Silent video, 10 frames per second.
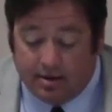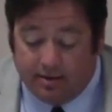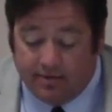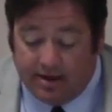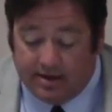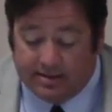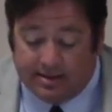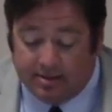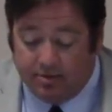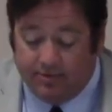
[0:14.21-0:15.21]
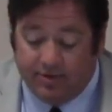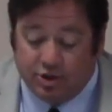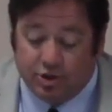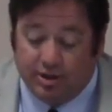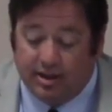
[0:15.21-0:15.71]
The VNC to
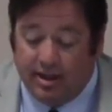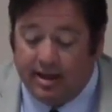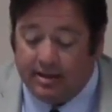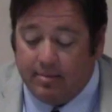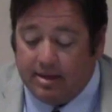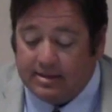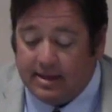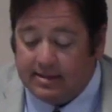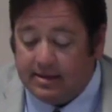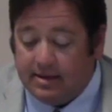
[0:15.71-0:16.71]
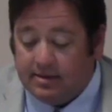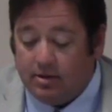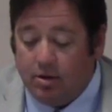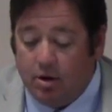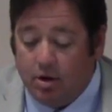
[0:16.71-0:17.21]
officially elect, that makes that sentence
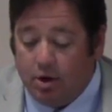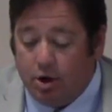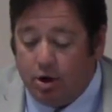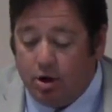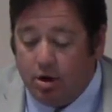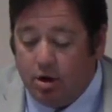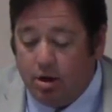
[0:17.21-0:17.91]
longer.